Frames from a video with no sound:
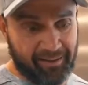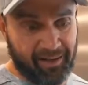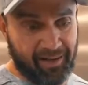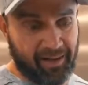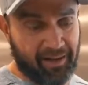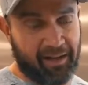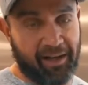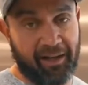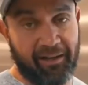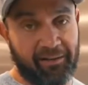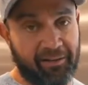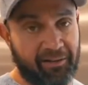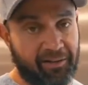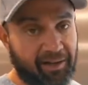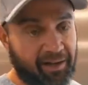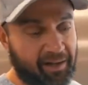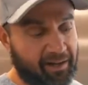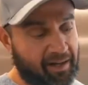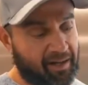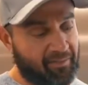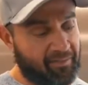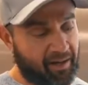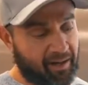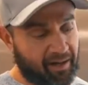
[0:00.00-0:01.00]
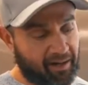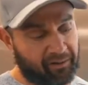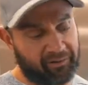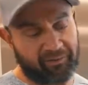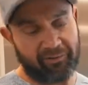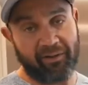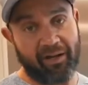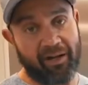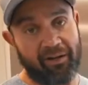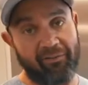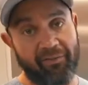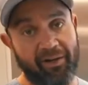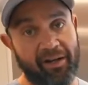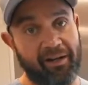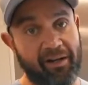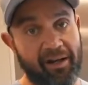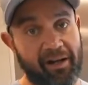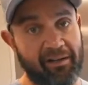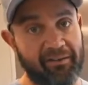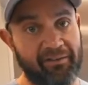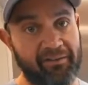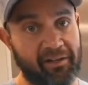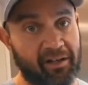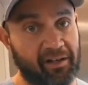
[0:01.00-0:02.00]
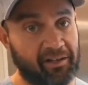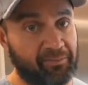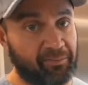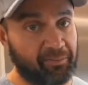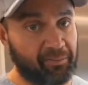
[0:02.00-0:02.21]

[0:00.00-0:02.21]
you can't have a house without red hot sauce.